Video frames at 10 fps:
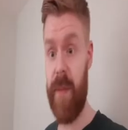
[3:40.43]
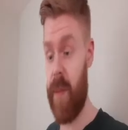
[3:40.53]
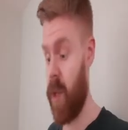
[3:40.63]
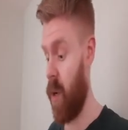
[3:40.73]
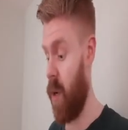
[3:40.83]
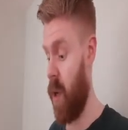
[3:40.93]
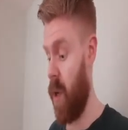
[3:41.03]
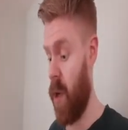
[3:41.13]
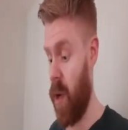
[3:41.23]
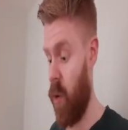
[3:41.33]
So
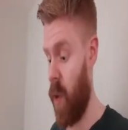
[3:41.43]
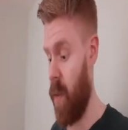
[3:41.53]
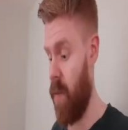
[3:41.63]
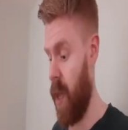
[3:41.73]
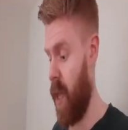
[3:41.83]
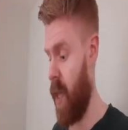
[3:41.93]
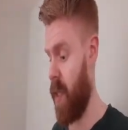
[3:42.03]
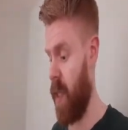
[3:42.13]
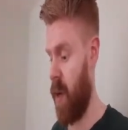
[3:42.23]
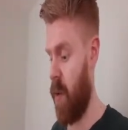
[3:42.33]
I thought it would be
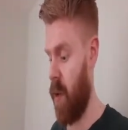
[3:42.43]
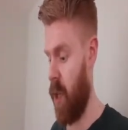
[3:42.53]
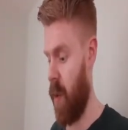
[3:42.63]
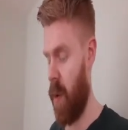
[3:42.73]
amazing to get one of them.